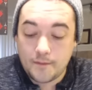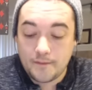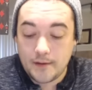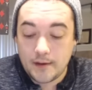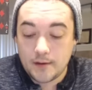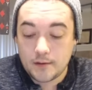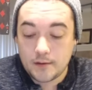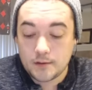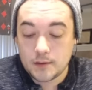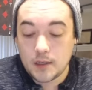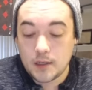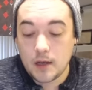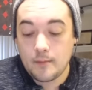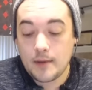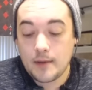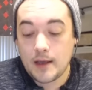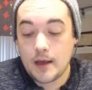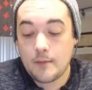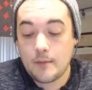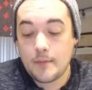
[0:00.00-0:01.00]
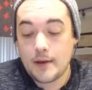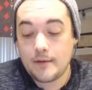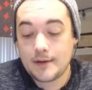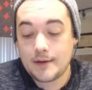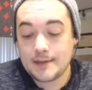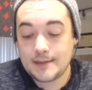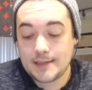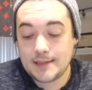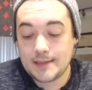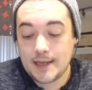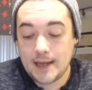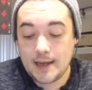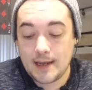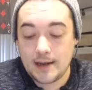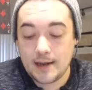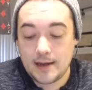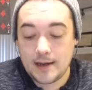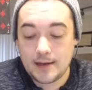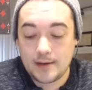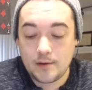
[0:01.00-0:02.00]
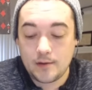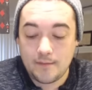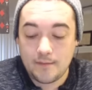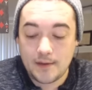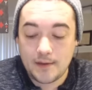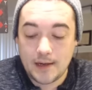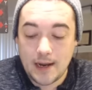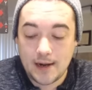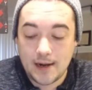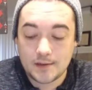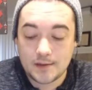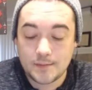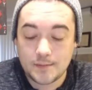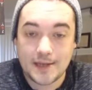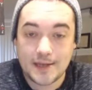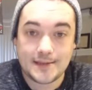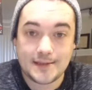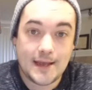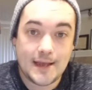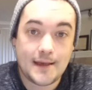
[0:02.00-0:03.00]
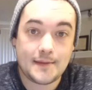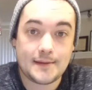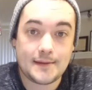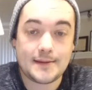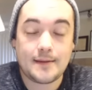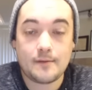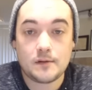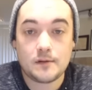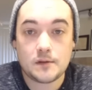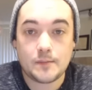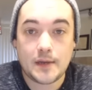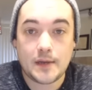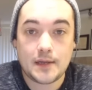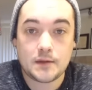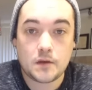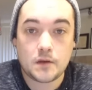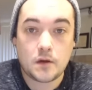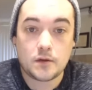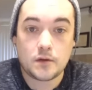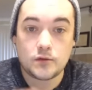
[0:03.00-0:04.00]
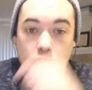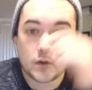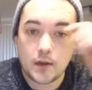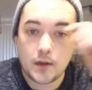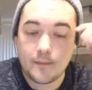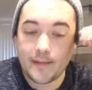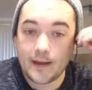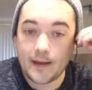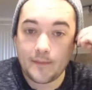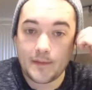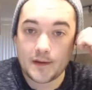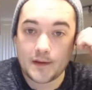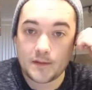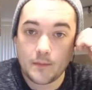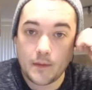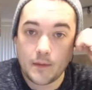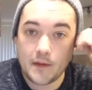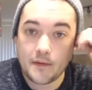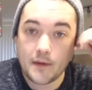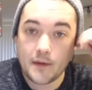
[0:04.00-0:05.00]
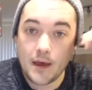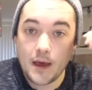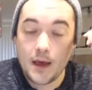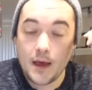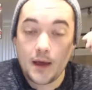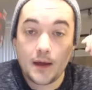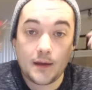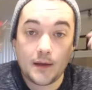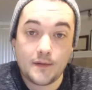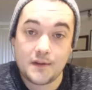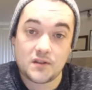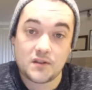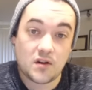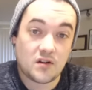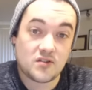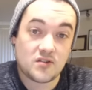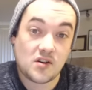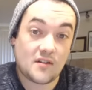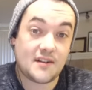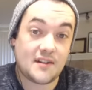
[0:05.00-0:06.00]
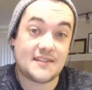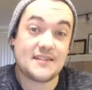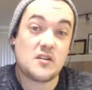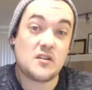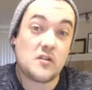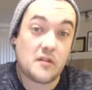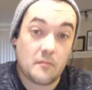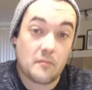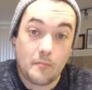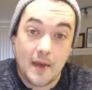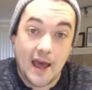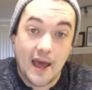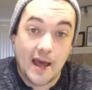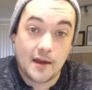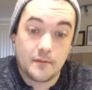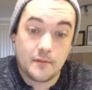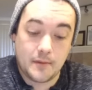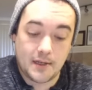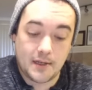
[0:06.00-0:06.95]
fears coming up, I would say. You have the Nine of Spades and the Seven of Spades also coming up this month. These cards aren't necessarily bad